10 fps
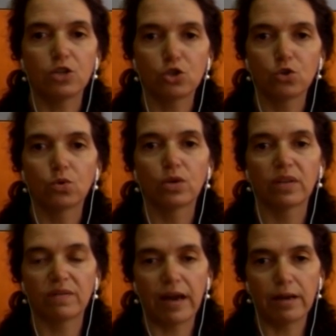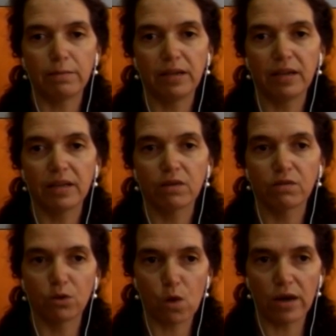ensure the viability of
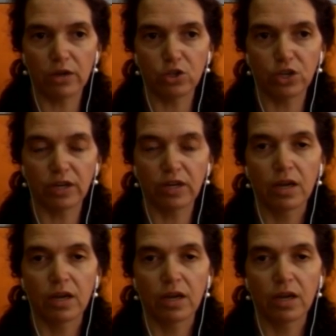the watershed.